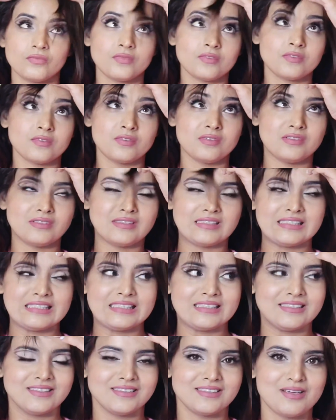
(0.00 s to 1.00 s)
Of course, it is
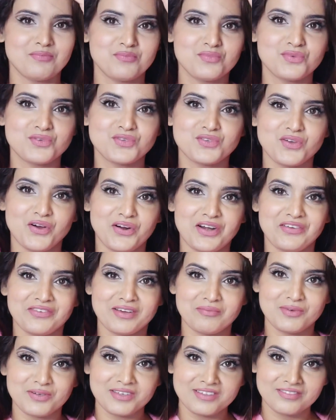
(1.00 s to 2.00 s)
going to look a
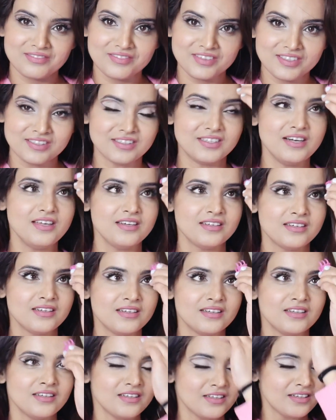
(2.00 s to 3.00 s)
little bit funny, but
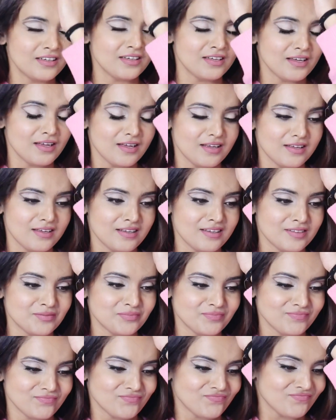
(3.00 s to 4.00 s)
please bear with
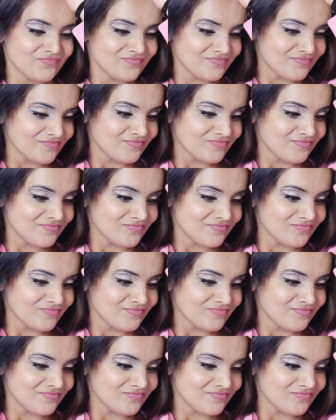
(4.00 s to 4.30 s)
me.